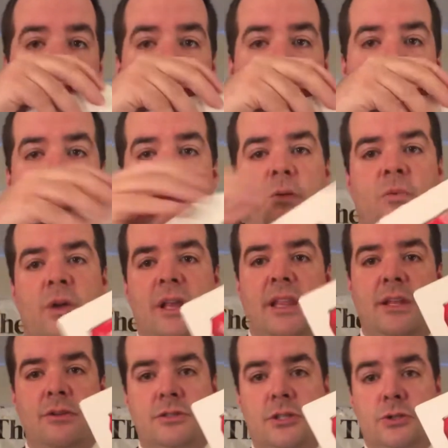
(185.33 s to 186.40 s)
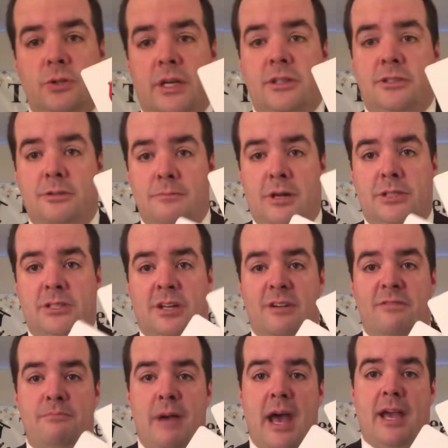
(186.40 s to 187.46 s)
that I really used to drink too much
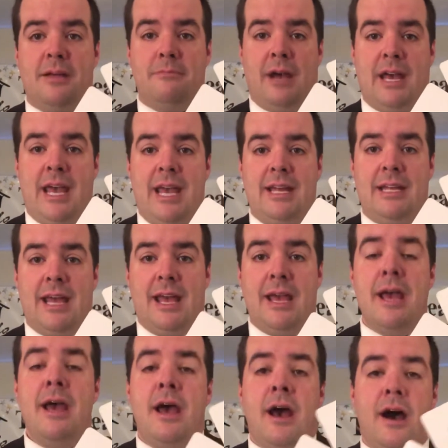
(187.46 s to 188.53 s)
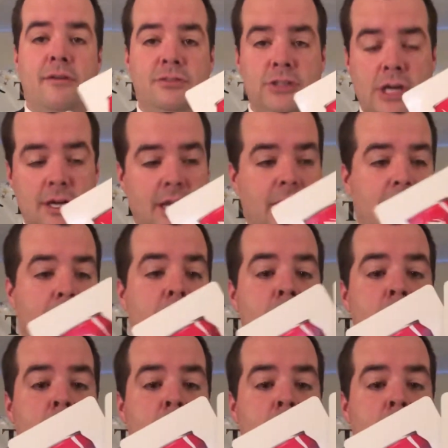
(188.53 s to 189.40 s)
of back in my heyday of chugging